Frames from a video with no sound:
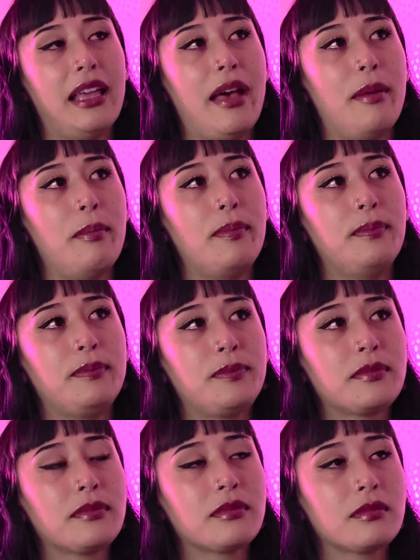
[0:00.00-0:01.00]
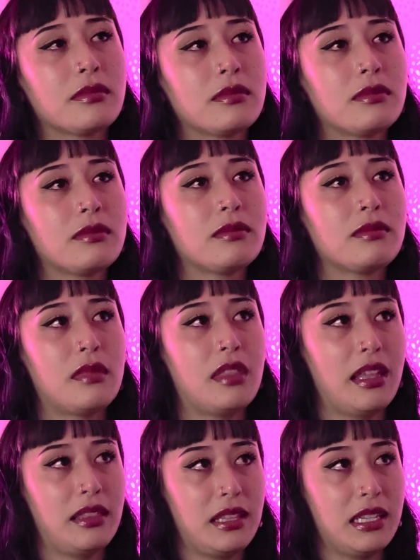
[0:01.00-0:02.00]
them,
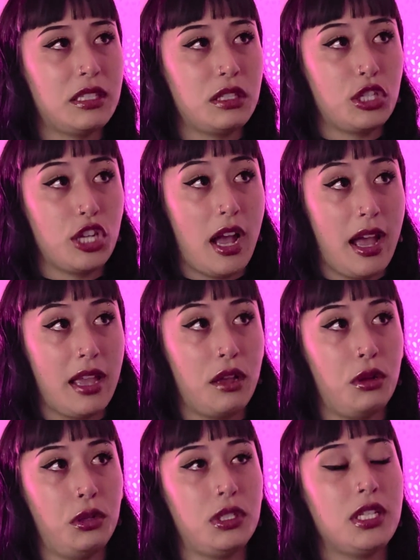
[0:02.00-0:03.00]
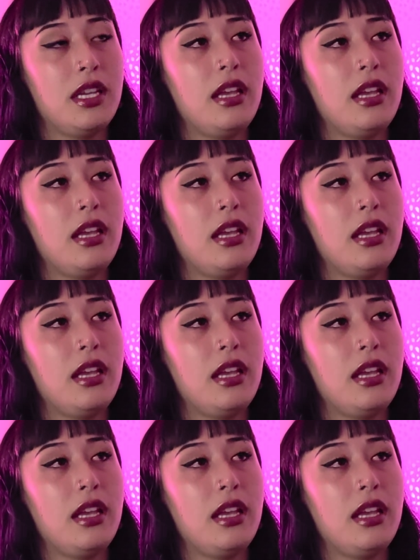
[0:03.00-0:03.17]
that this child